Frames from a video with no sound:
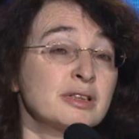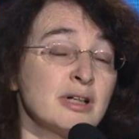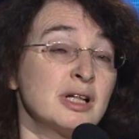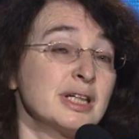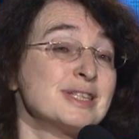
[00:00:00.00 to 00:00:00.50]

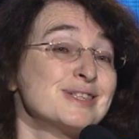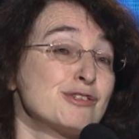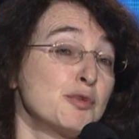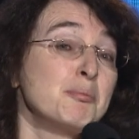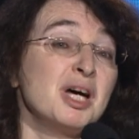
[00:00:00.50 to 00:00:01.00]
targets
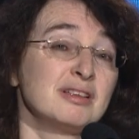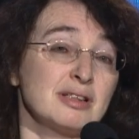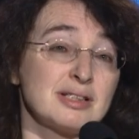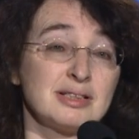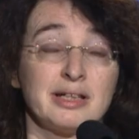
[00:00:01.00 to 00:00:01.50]

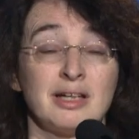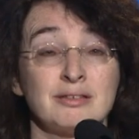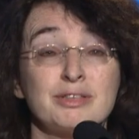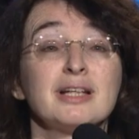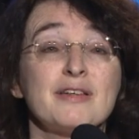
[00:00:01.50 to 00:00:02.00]
tremendously, and
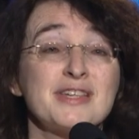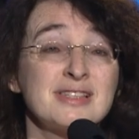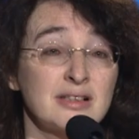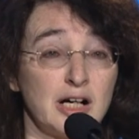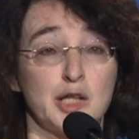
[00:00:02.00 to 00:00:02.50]
really the
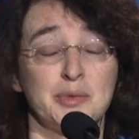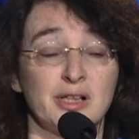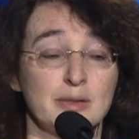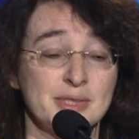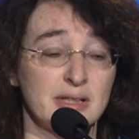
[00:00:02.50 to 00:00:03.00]
sky
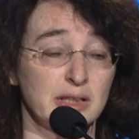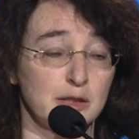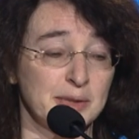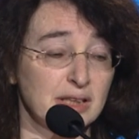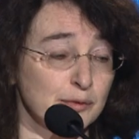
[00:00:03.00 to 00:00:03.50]
becomes the
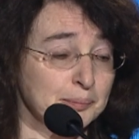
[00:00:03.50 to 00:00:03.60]
limit.